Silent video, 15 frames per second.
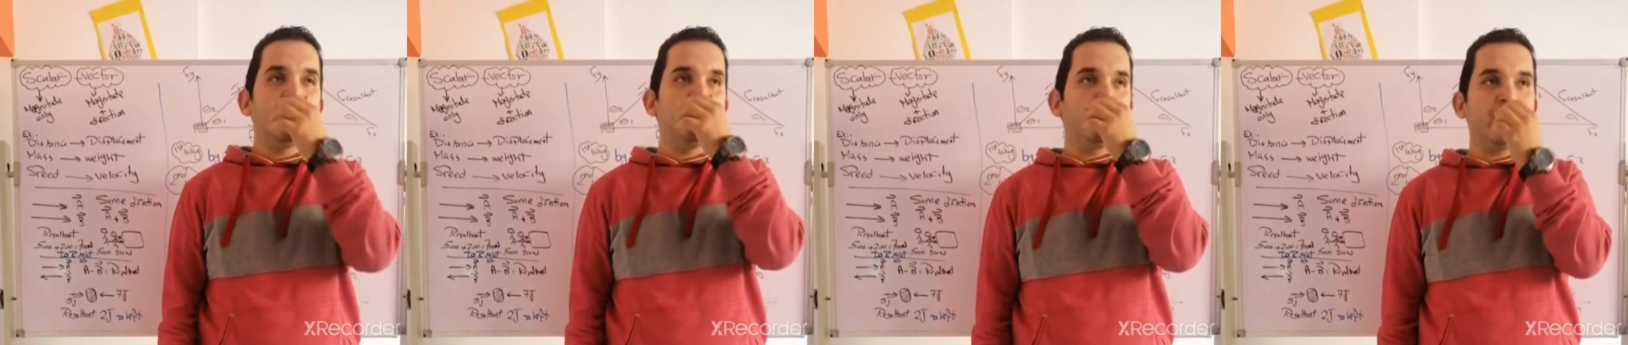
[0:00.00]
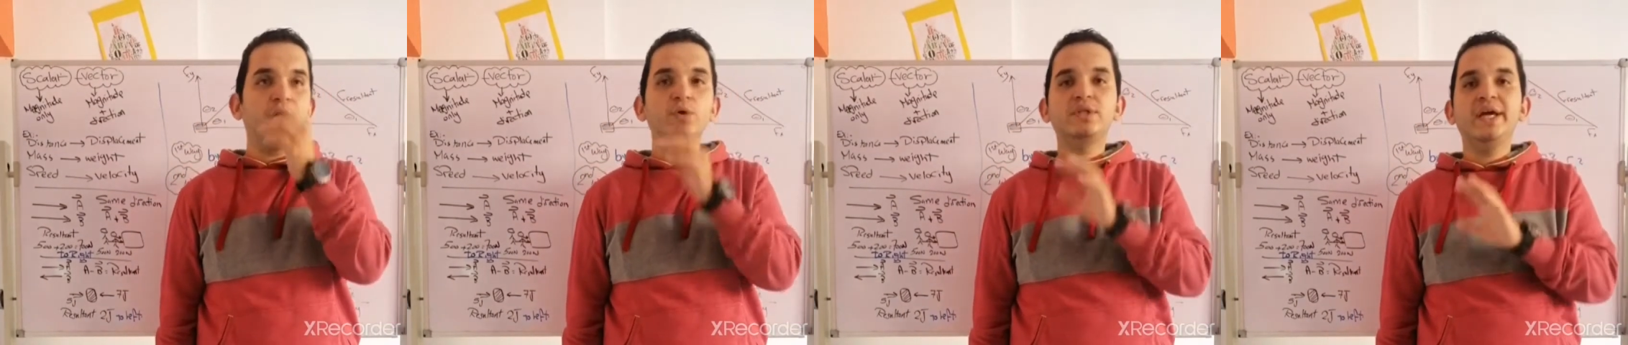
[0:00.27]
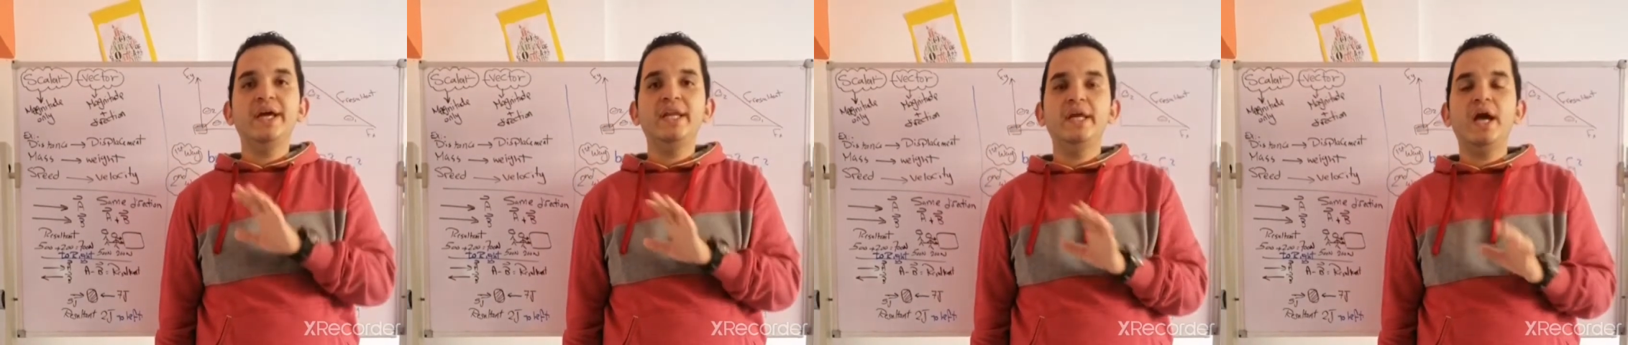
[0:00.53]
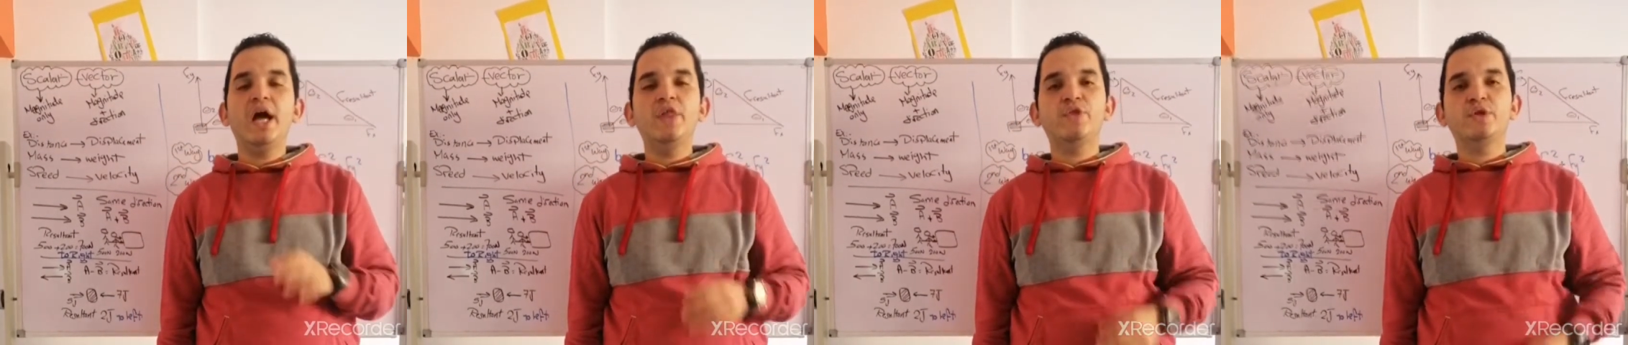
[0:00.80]
without any
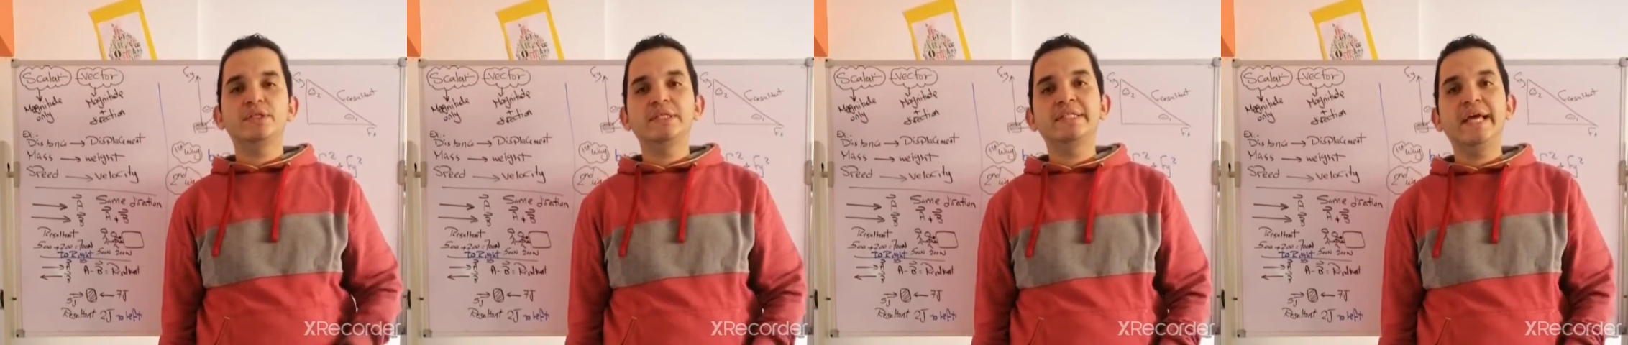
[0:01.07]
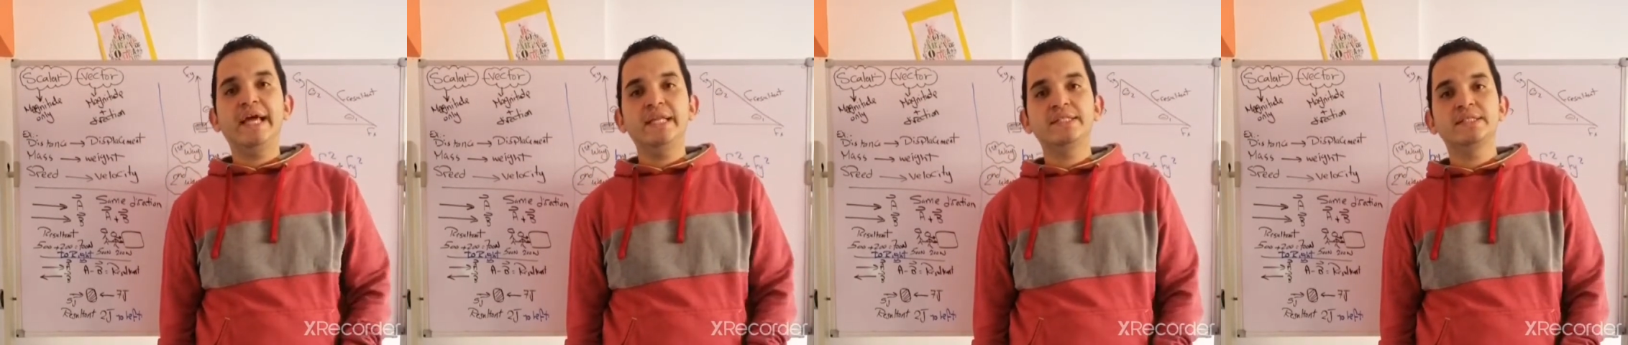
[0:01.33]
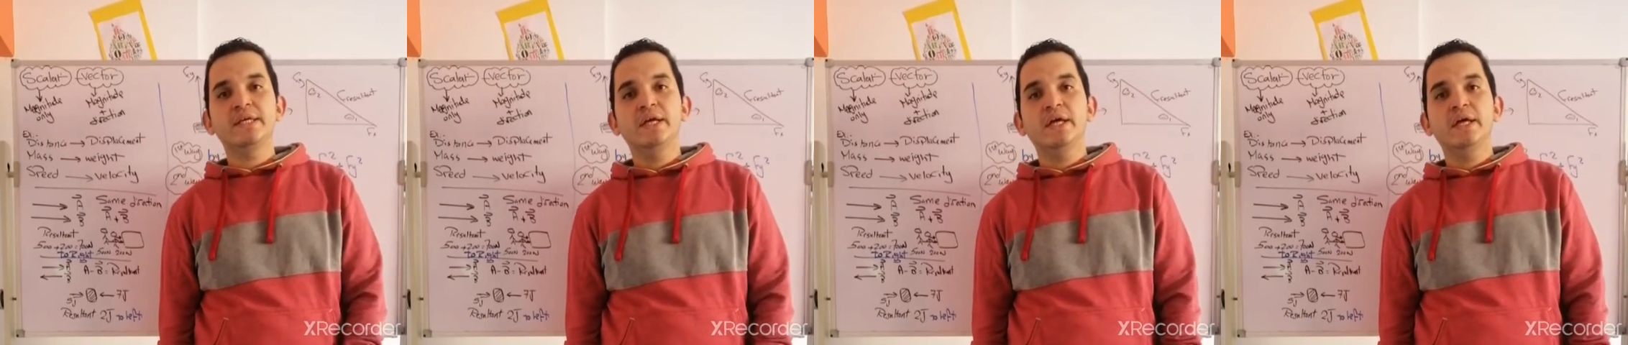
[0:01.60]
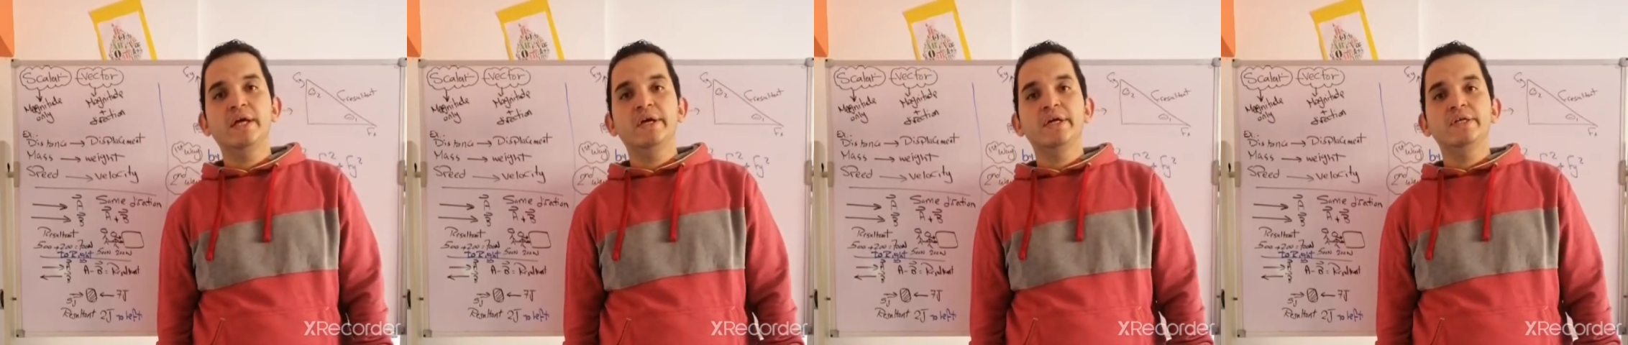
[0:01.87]
other details,